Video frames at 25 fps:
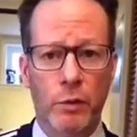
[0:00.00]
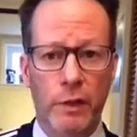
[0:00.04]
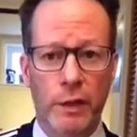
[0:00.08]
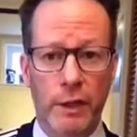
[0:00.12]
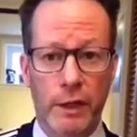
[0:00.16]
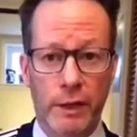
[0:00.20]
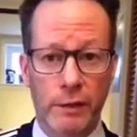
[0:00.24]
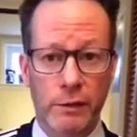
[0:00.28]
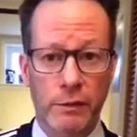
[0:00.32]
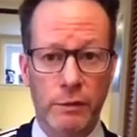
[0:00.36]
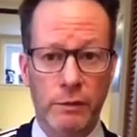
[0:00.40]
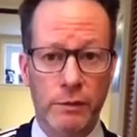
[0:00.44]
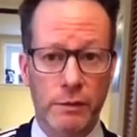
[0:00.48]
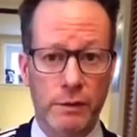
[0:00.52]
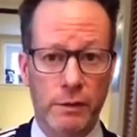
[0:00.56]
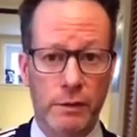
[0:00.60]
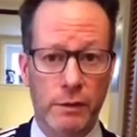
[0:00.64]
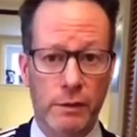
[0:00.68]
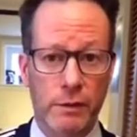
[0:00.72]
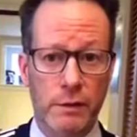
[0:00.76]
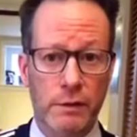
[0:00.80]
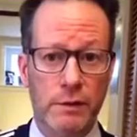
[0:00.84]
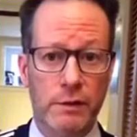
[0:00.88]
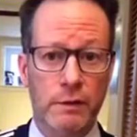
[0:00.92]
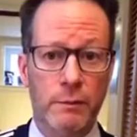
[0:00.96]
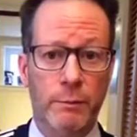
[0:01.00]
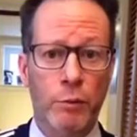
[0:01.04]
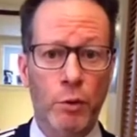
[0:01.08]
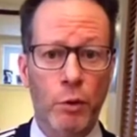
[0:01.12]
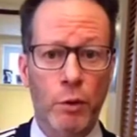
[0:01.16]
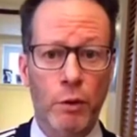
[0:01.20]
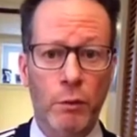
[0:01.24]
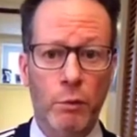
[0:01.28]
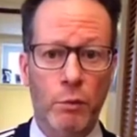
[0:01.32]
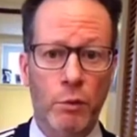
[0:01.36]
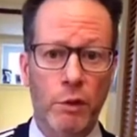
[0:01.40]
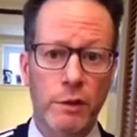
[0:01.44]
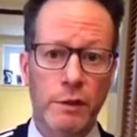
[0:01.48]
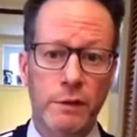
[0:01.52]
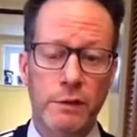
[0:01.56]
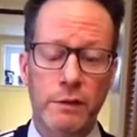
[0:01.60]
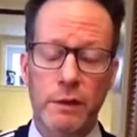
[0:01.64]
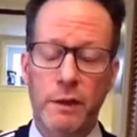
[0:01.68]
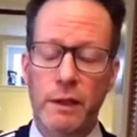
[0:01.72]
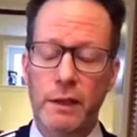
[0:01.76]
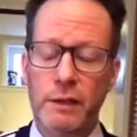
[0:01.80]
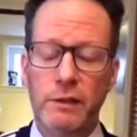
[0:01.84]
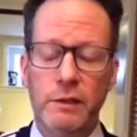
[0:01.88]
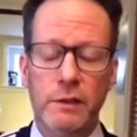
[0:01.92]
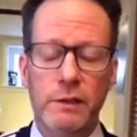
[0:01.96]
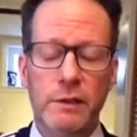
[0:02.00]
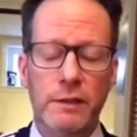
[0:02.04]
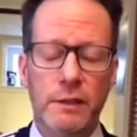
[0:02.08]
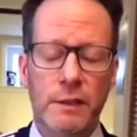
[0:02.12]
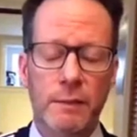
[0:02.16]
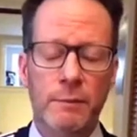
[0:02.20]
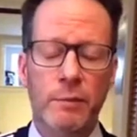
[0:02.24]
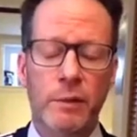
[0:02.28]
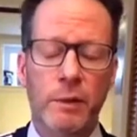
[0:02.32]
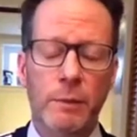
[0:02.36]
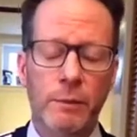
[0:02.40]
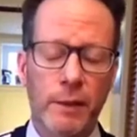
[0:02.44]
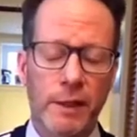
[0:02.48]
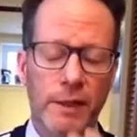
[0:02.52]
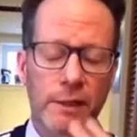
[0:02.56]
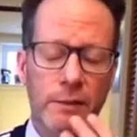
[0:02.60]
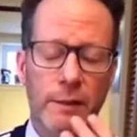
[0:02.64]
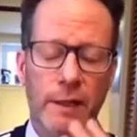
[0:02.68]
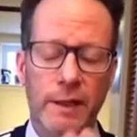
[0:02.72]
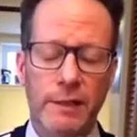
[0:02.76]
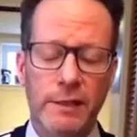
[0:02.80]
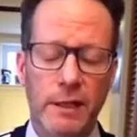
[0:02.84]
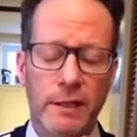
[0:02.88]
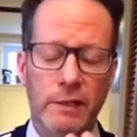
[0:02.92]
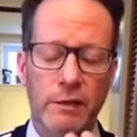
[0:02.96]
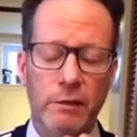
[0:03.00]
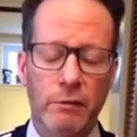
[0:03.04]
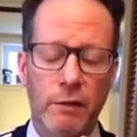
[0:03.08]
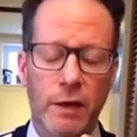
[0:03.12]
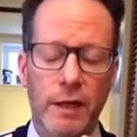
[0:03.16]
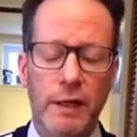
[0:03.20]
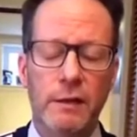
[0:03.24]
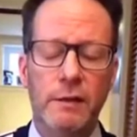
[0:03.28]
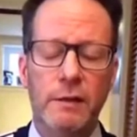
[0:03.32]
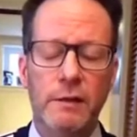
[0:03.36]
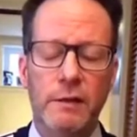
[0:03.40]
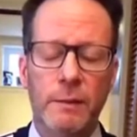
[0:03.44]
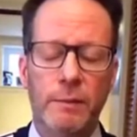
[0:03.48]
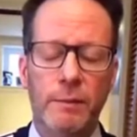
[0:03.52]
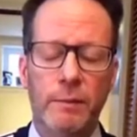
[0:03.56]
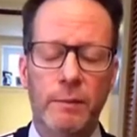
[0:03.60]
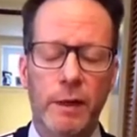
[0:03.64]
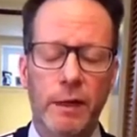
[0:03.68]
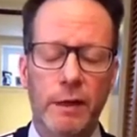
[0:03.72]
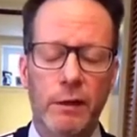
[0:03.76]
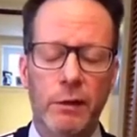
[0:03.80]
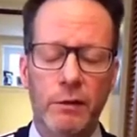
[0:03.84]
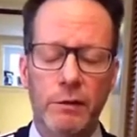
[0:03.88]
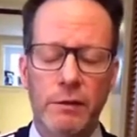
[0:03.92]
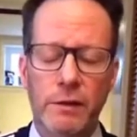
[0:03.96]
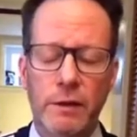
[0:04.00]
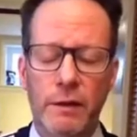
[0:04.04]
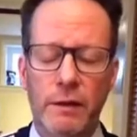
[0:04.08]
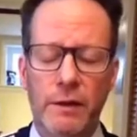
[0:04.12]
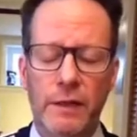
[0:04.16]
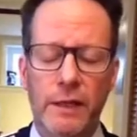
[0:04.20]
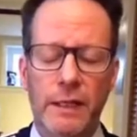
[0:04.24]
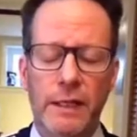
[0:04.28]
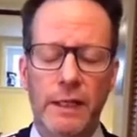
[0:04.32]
I use these support words, and I just simply place my attention right at the tip of my nose and think